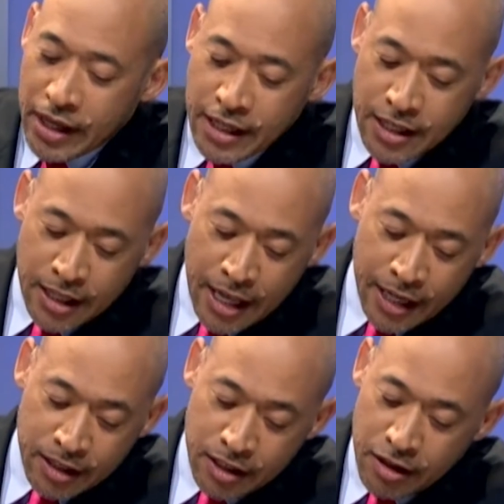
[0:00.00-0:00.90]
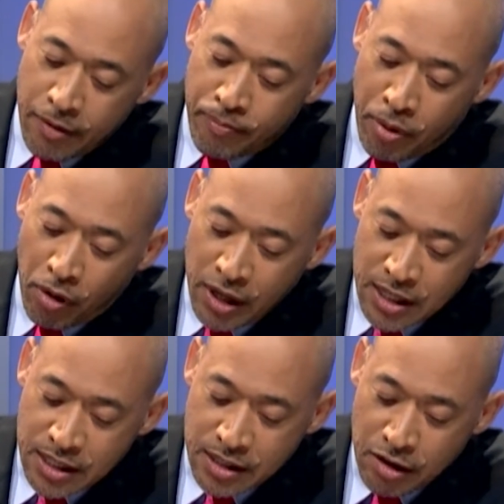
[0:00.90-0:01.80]
is it that the
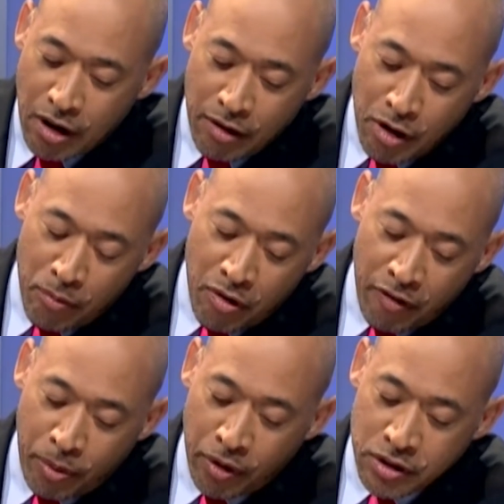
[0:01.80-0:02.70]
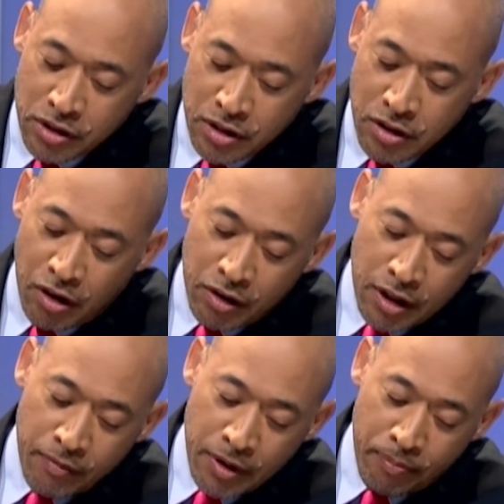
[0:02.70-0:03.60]
police, a number of persons or
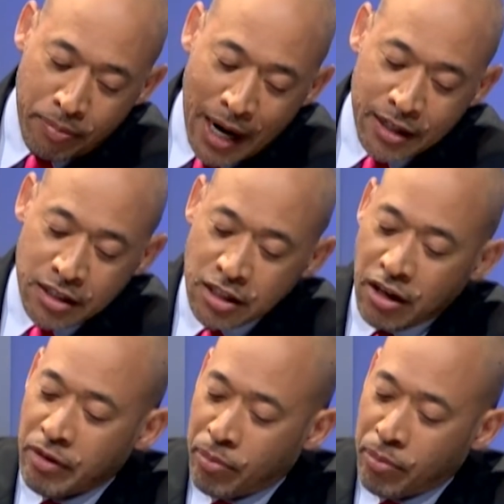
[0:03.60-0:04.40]
the practices of the